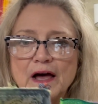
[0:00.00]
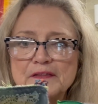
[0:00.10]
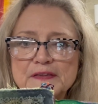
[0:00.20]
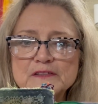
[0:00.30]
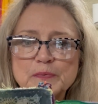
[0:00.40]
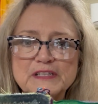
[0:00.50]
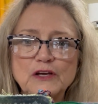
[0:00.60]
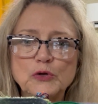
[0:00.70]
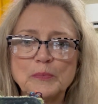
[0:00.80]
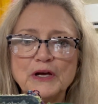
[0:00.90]
This
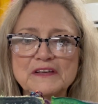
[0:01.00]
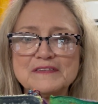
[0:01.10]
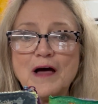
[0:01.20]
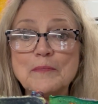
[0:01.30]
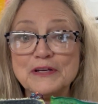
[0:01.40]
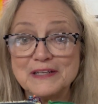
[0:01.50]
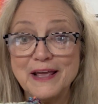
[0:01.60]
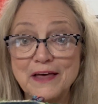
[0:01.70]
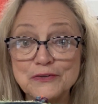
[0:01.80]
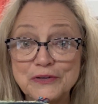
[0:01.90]
particular book is not put
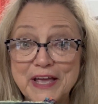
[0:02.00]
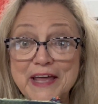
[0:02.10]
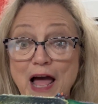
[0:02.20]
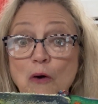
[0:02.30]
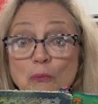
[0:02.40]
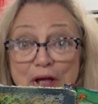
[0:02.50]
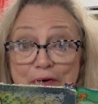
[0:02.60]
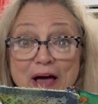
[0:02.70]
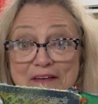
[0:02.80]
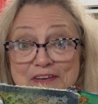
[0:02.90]
together yet. I
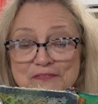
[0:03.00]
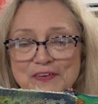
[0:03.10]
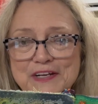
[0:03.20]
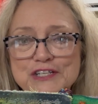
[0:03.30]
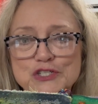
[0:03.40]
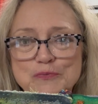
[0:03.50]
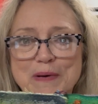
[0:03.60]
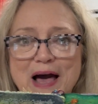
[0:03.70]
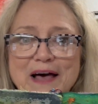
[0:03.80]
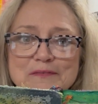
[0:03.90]
will have it finished
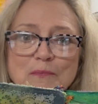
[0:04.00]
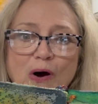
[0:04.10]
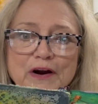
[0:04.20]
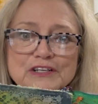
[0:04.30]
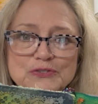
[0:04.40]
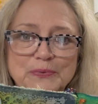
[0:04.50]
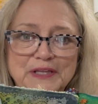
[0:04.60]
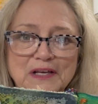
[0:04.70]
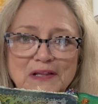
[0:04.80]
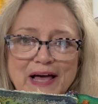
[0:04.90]
by March
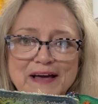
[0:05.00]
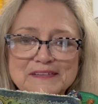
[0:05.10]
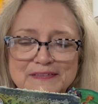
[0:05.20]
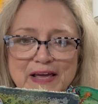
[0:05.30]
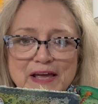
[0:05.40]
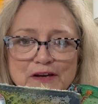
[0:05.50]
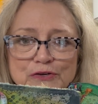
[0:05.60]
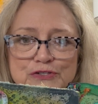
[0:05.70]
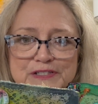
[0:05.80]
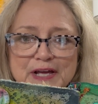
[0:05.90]
when the class
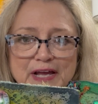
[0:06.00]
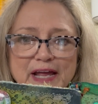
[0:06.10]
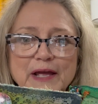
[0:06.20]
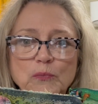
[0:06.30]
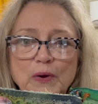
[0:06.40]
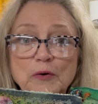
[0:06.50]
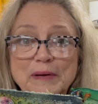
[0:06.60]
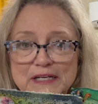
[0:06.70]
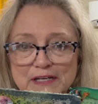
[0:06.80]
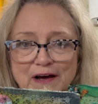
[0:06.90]
airs. It will
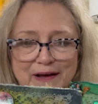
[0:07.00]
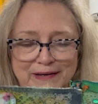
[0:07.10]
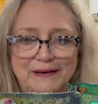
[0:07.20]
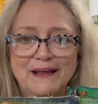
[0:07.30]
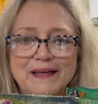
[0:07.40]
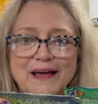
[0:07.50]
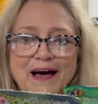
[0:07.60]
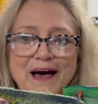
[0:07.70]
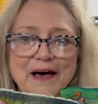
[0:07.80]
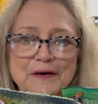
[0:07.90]
be done.
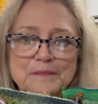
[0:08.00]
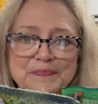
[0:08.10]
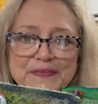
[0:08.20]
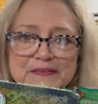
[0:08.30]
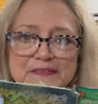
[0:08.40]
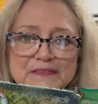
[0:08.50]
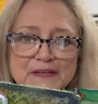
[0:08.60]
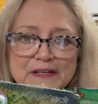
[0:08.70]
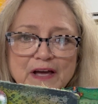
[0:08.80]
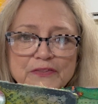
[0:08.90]
This is
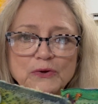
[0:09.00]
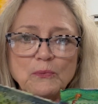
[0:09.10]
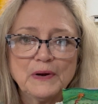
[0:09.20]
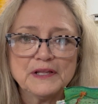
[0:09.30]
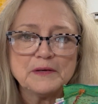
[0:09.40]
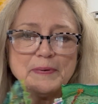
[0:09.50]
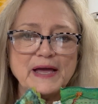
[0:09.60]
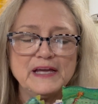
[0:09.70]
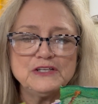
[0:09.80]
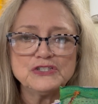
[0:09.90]
another one of the
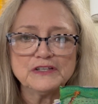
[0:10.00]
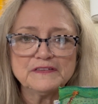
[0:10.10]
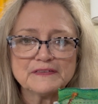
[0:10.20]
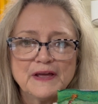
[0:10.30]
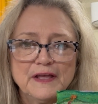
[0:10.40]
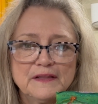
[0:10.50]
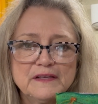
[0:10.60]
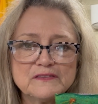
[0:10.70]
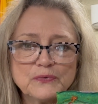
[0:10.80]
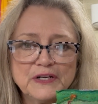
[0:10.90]
pages.
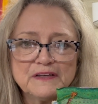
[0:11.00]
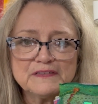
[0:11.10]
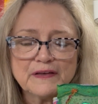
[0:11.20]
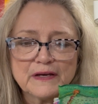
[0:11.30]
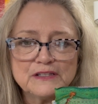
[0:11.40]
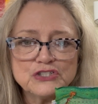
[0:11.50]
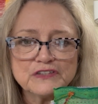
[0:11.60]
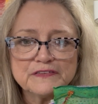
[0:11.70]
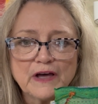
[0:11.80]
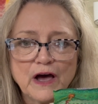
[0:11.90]
This one is
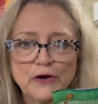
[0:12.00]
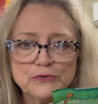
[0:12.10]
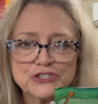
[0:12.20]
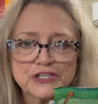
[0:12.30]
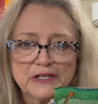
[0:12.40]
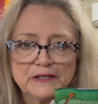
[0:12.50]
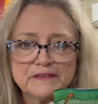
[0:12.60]
just the ocean.